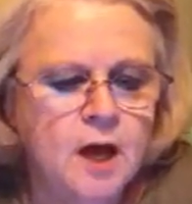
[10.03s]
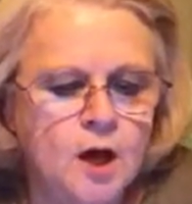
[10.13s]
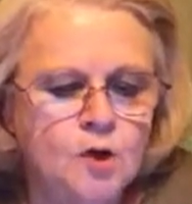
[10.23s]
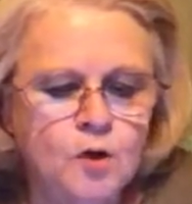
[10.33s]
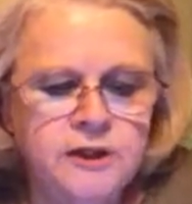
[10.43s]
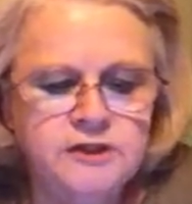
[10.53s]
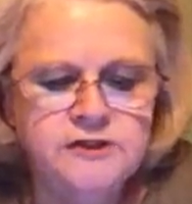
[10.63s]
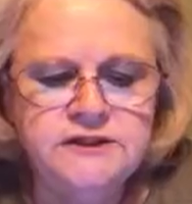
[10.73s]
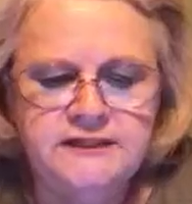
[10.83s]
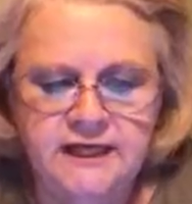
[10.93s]
According to
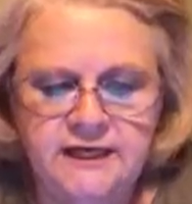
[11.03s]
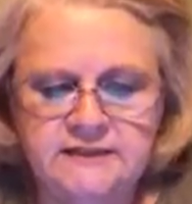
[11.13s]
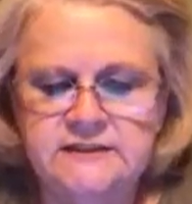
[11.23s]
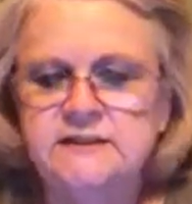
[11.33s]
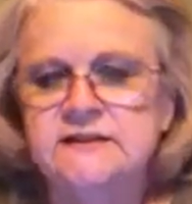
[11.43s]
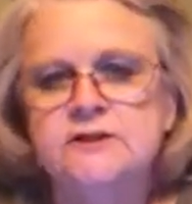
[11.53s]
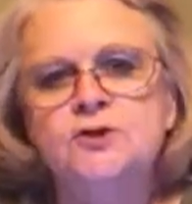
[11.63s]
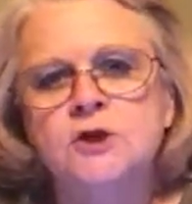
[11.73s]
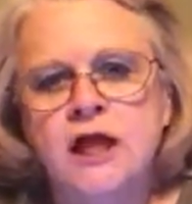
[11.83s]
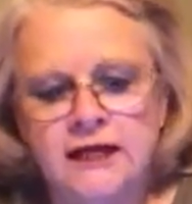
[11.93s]
the text,
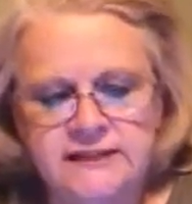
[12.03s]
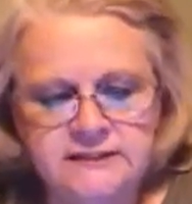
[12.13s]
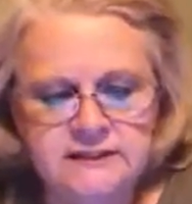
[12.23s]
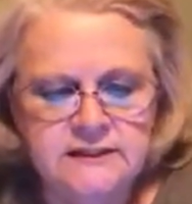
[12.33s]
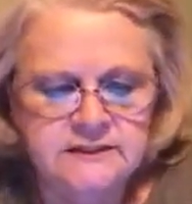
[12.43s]
centralized